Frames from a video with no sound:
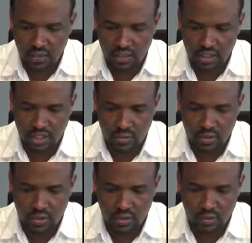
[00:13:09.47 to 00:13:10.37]
with
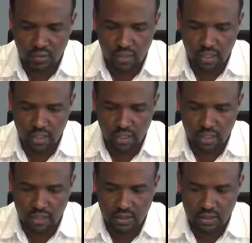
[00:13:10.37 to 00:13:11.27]
establishing rule and
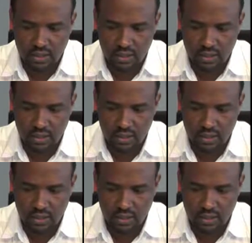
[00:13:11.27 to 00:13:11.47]
rights,